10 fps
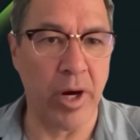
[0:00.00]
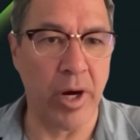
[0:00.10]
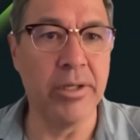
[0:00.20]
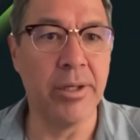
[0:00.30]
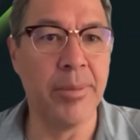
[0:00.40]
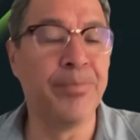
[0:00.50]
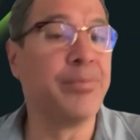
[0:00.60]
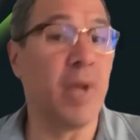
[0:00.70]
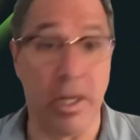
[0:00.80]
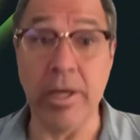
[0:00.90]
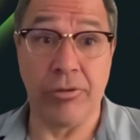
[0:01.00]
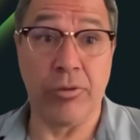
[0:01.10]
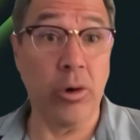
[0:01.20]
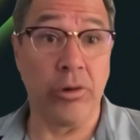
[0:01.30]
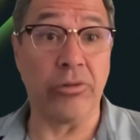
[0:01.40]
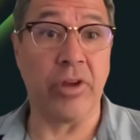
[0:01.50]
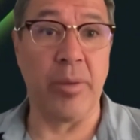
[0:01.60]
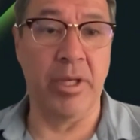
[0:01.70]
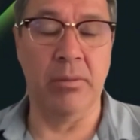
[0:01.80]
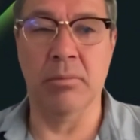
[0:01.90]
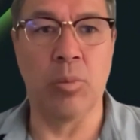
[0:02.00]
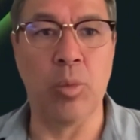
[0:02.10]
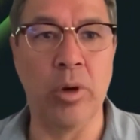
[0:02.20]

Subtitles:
right? And yes, of course. I mean,